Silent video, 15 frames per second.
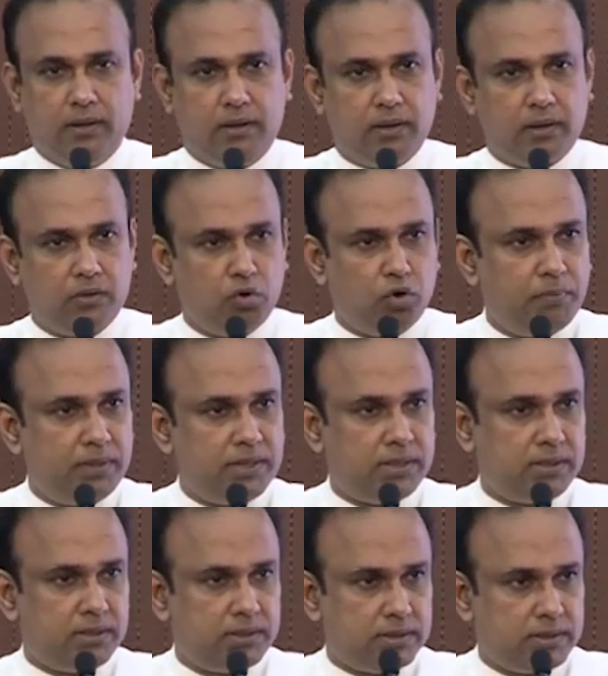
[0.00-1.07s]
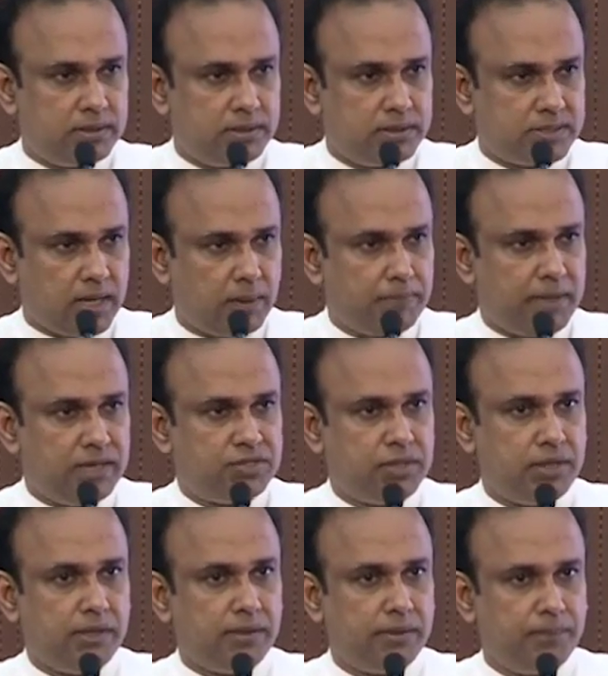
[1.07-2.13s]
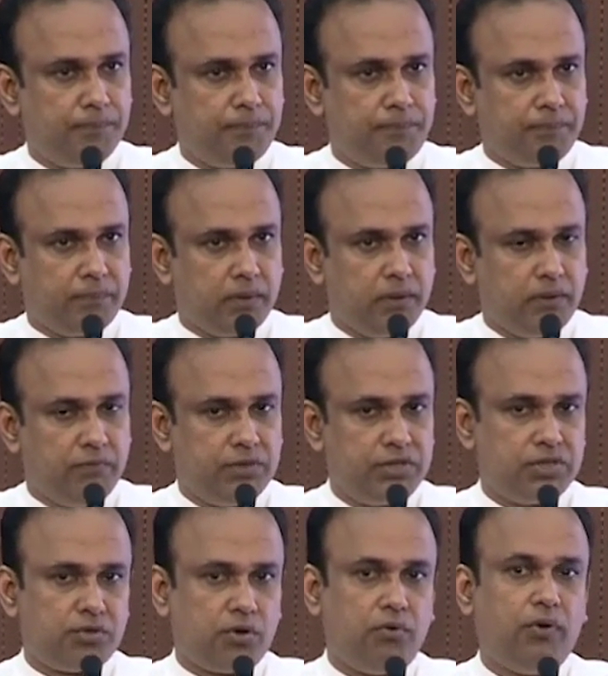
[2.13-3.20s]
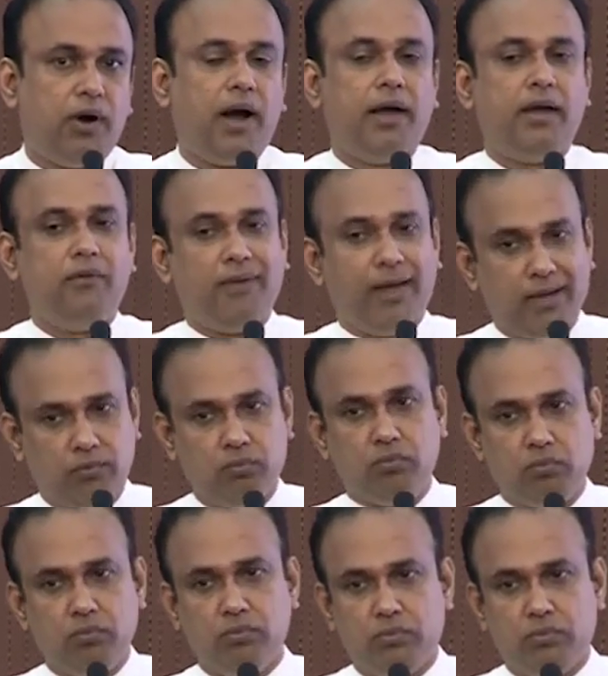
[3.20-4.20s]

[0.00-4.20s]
a global supply chain which is of higher value.